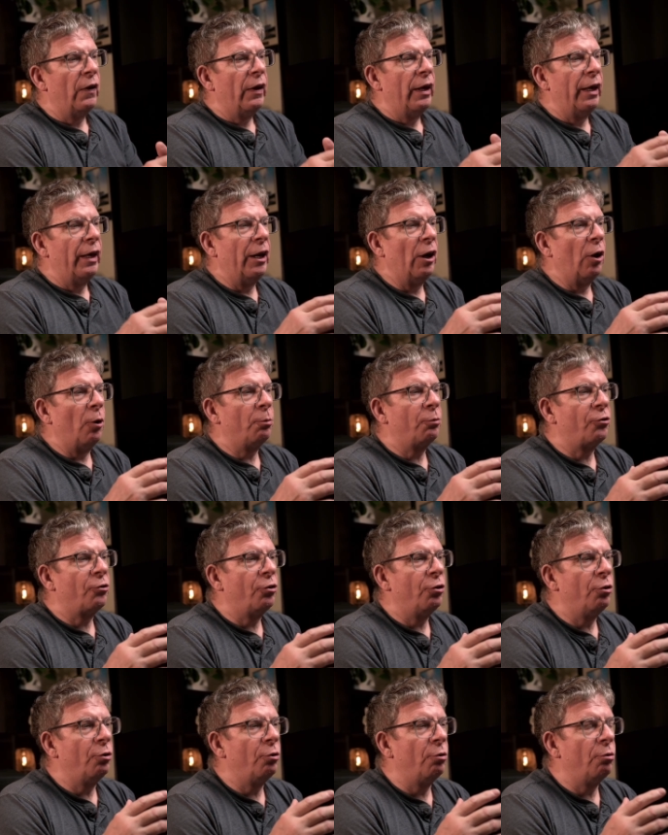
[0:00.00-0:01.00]
It helps
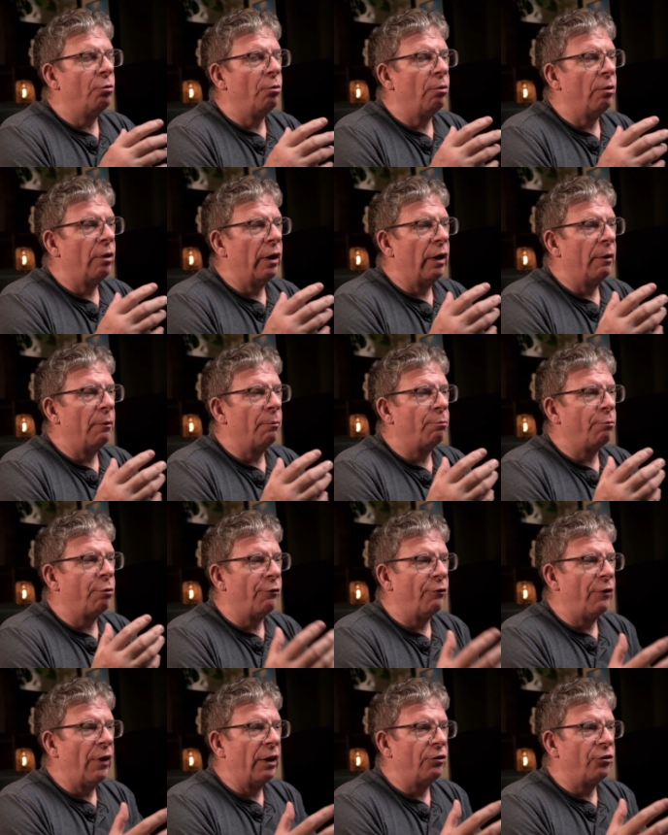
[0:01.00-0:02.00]
to
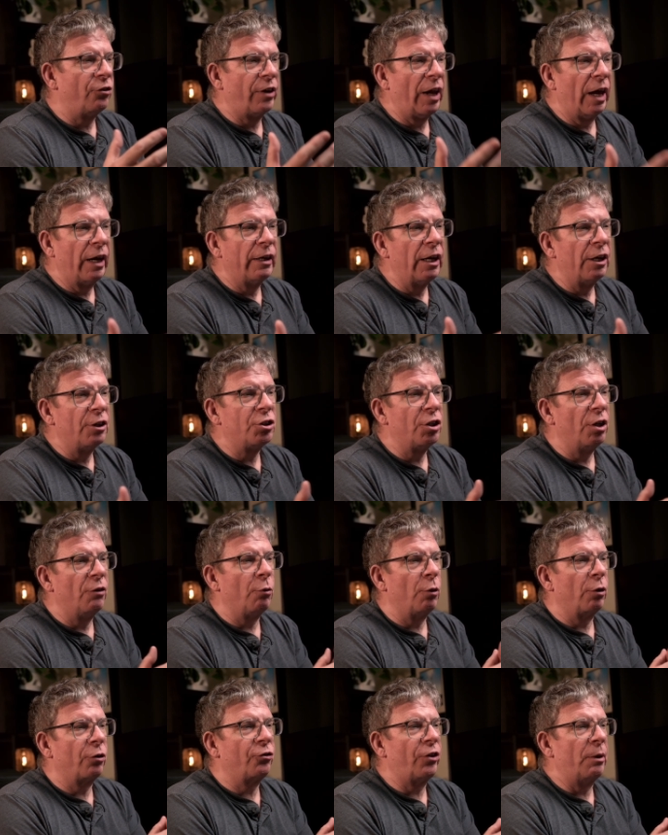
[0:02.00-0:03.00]
prevent stagnation of
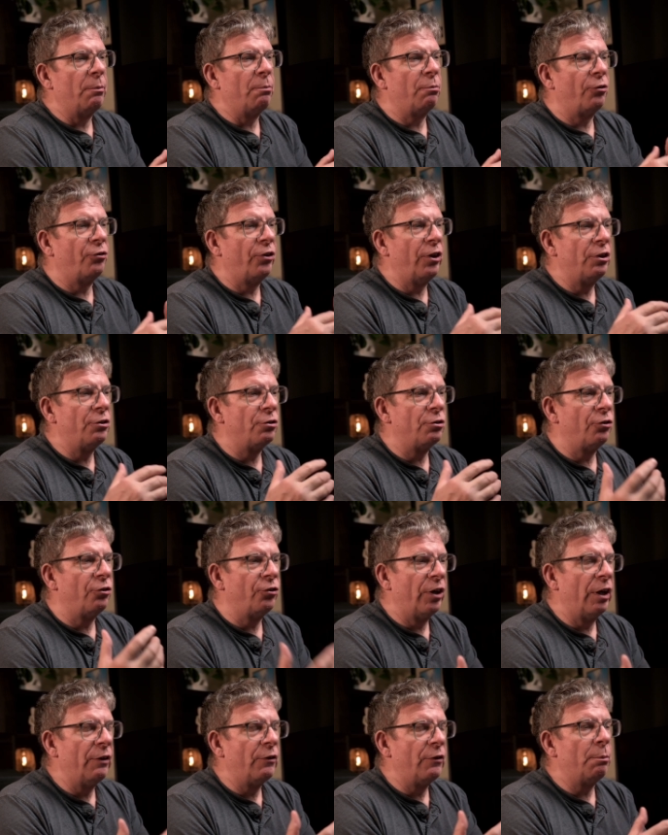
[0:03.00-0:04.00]
worksite procedures,
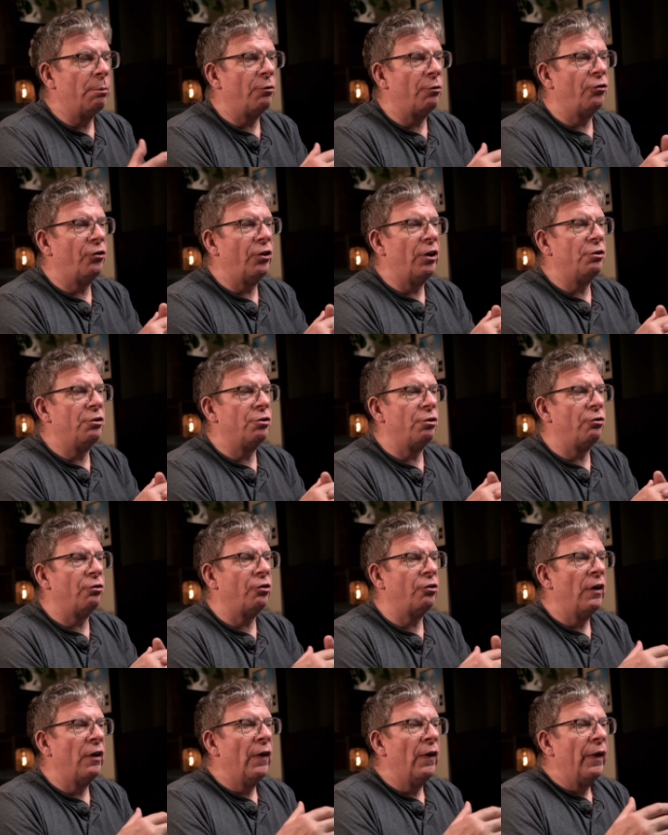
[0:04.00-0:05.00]
safety procedures,